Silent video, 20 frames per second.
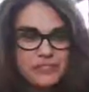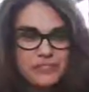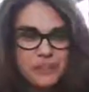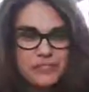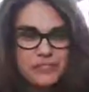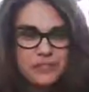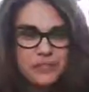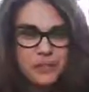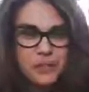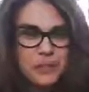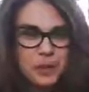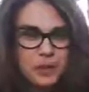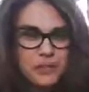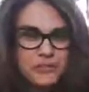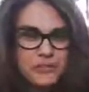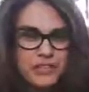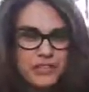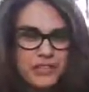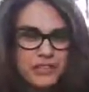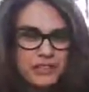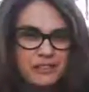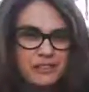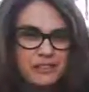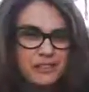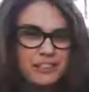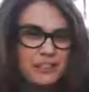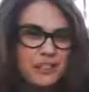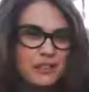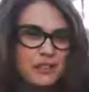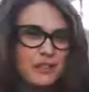friends are posting.
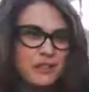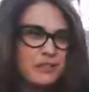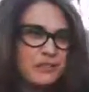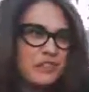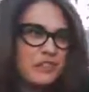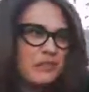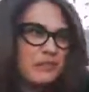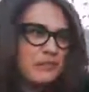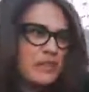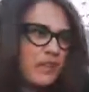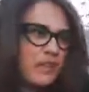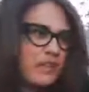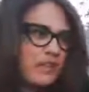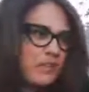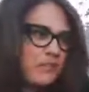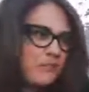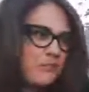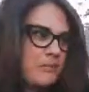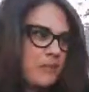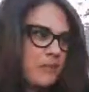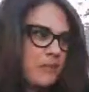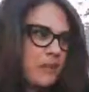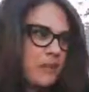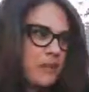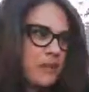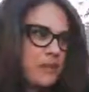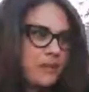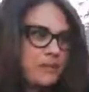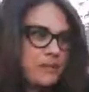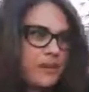So sometimes
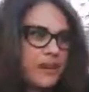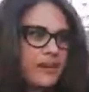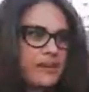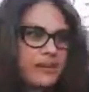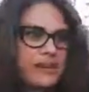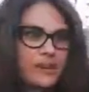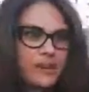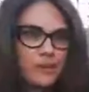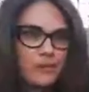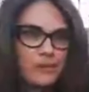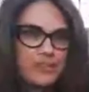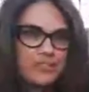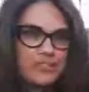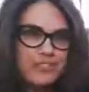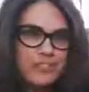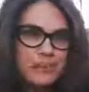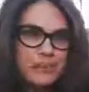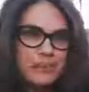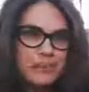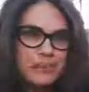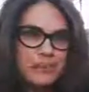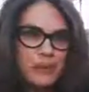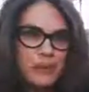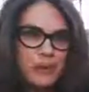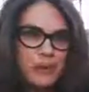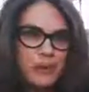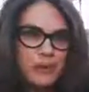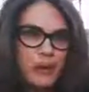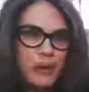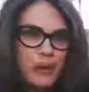right now we see
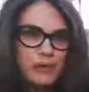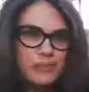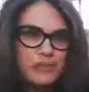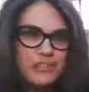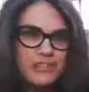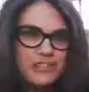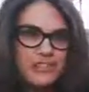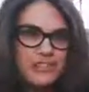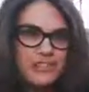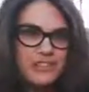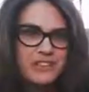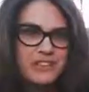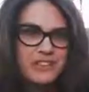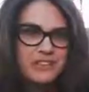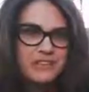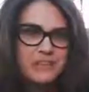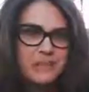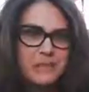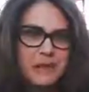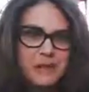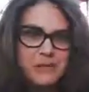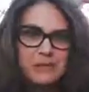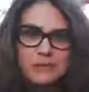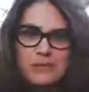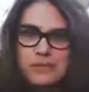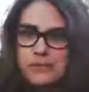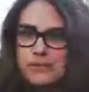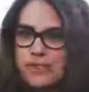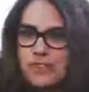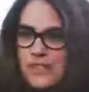people posting things about
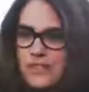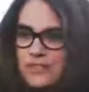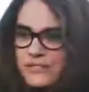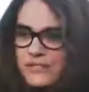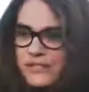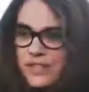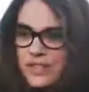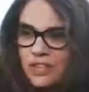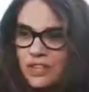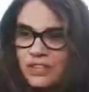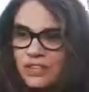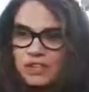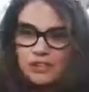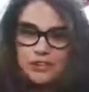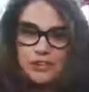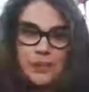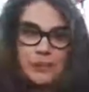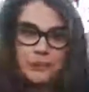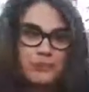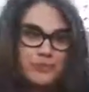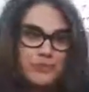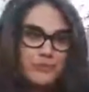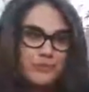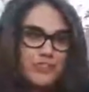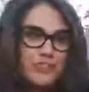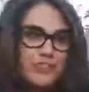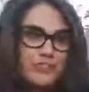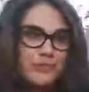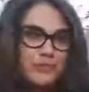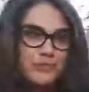do this or don't do
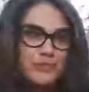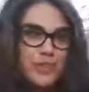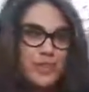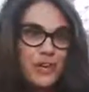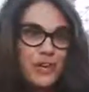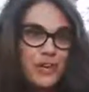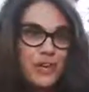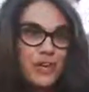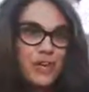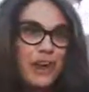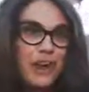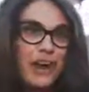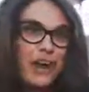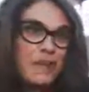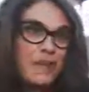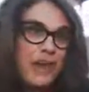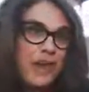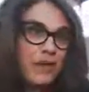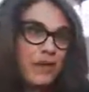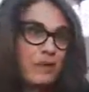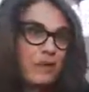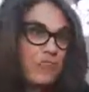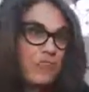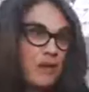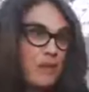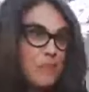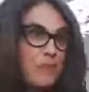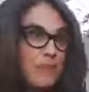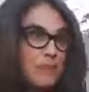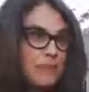this, or I'm out with
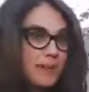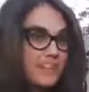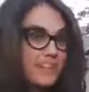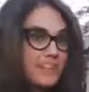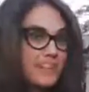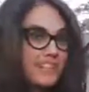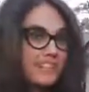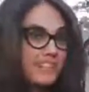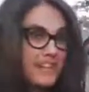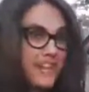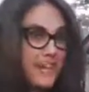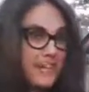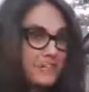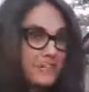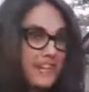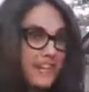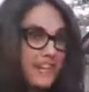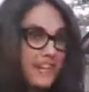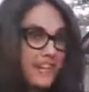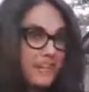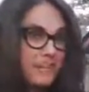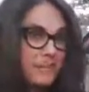all my buddies and I'm taking